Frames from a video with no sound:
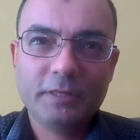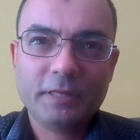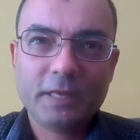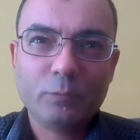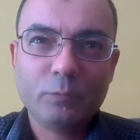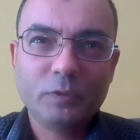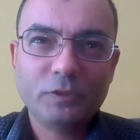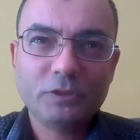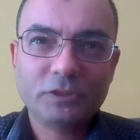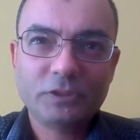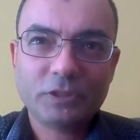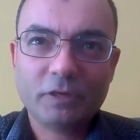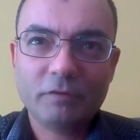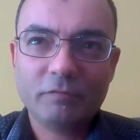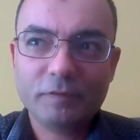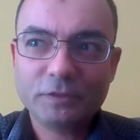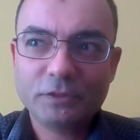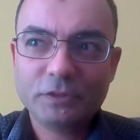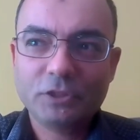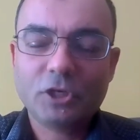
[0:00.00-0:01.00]
They will
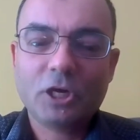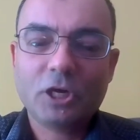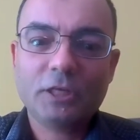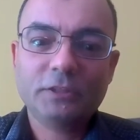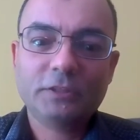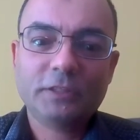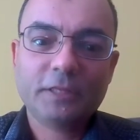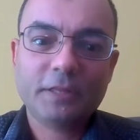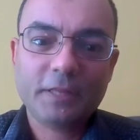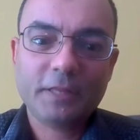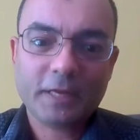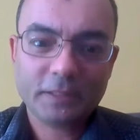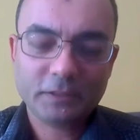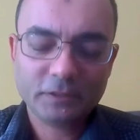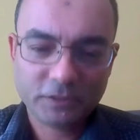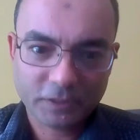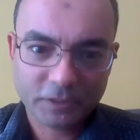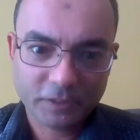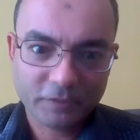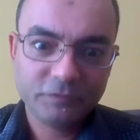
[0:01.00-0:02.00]
service the content
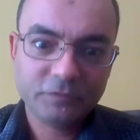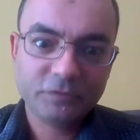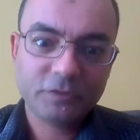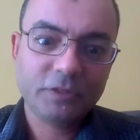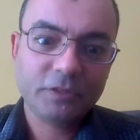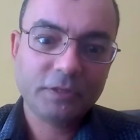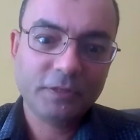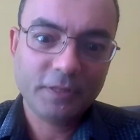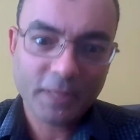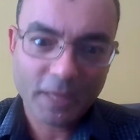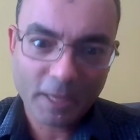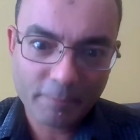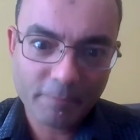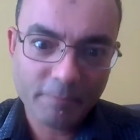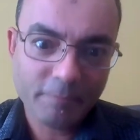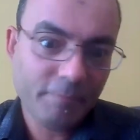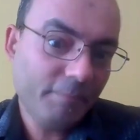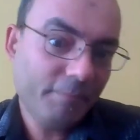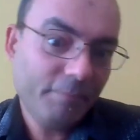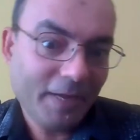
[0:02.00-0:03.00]
that serves
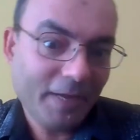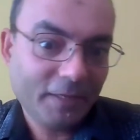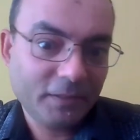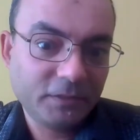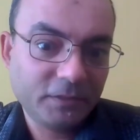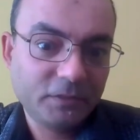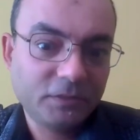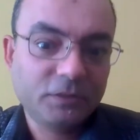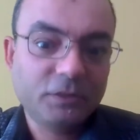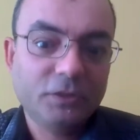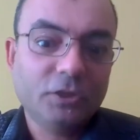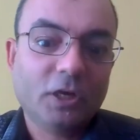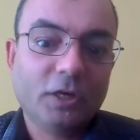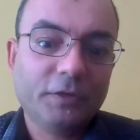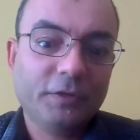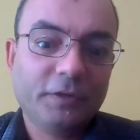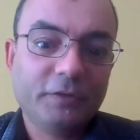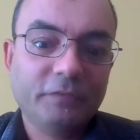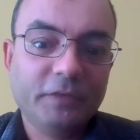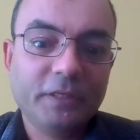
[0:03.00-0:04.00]
them best,
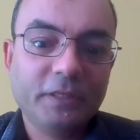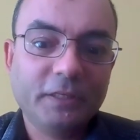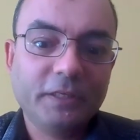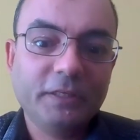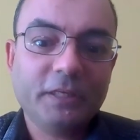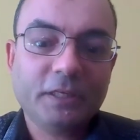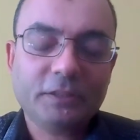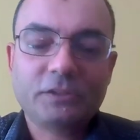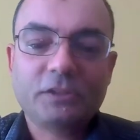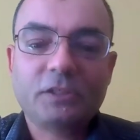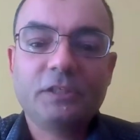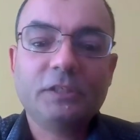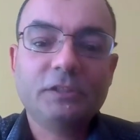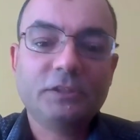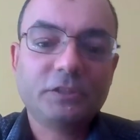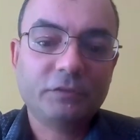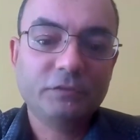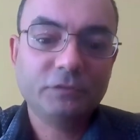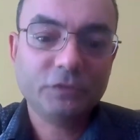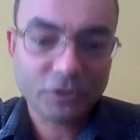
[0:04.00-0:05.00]
not really necessarily
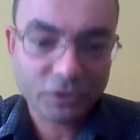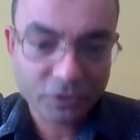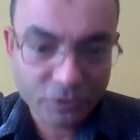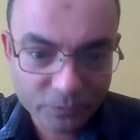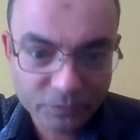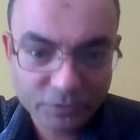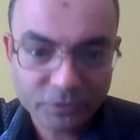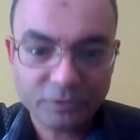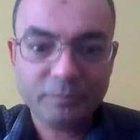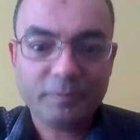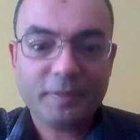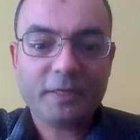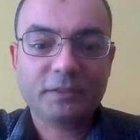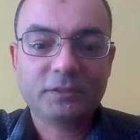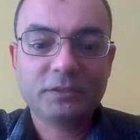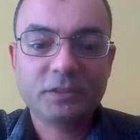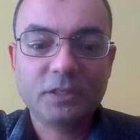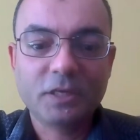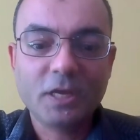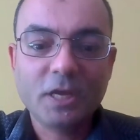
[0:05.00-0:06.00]
serves the user
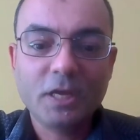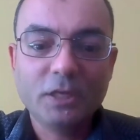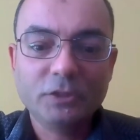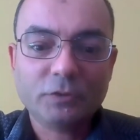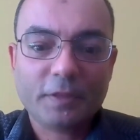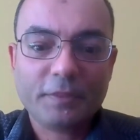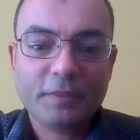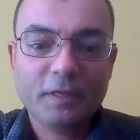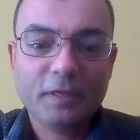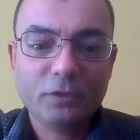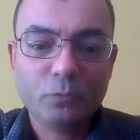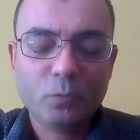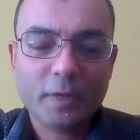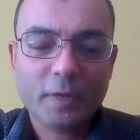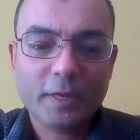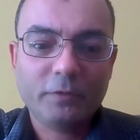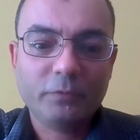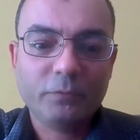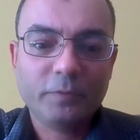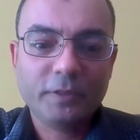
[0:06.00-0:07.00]
best. So I think
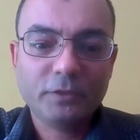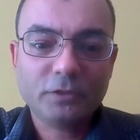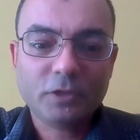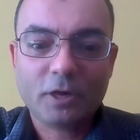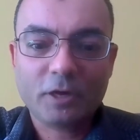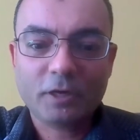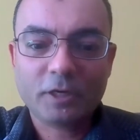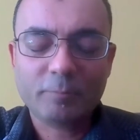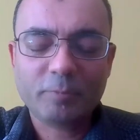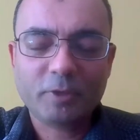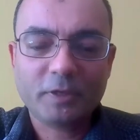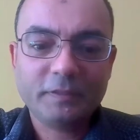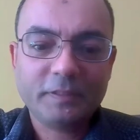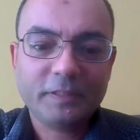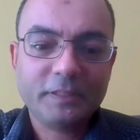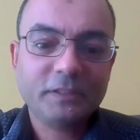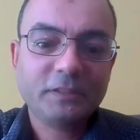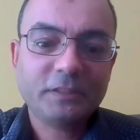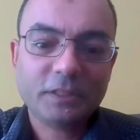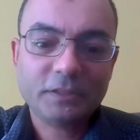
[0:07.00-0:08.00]
when we talk about
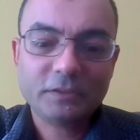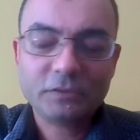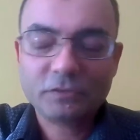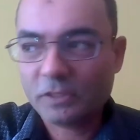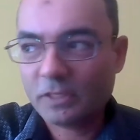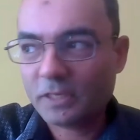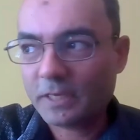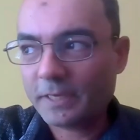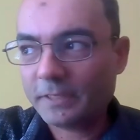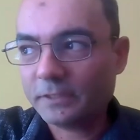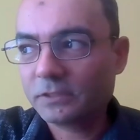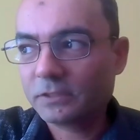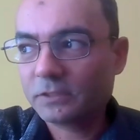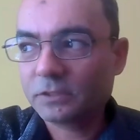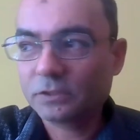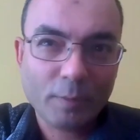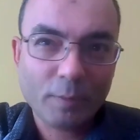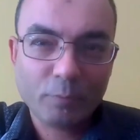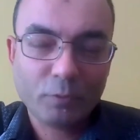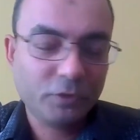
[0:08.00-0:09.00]
decentralized
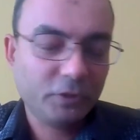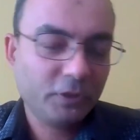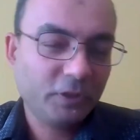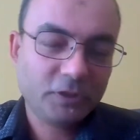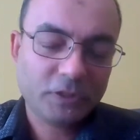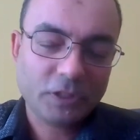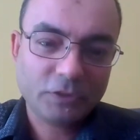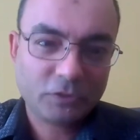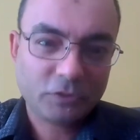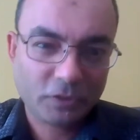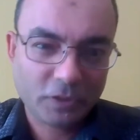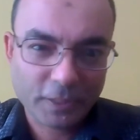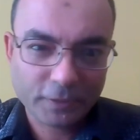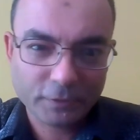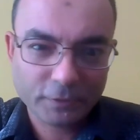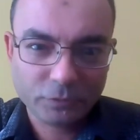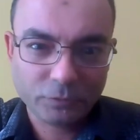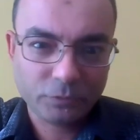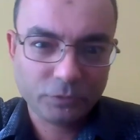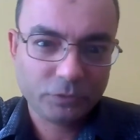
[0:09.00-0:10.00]
web or
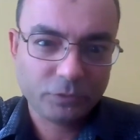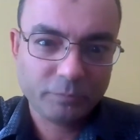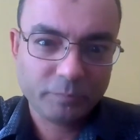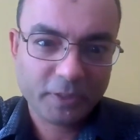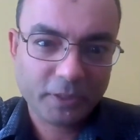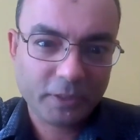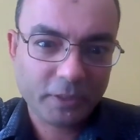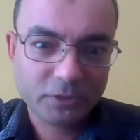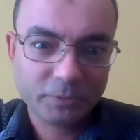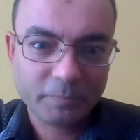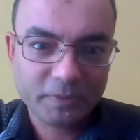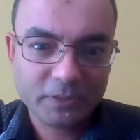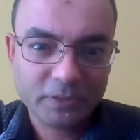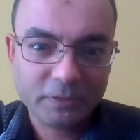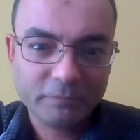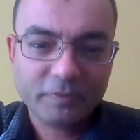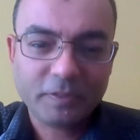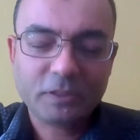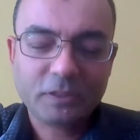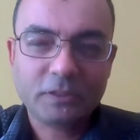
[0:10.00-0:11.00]
decentralized social media
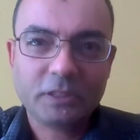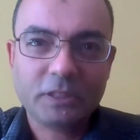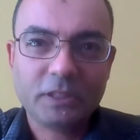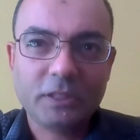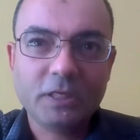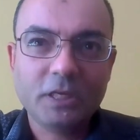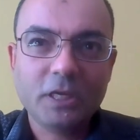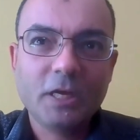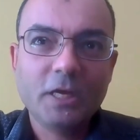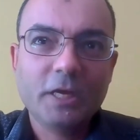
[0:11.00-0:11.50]
specifically,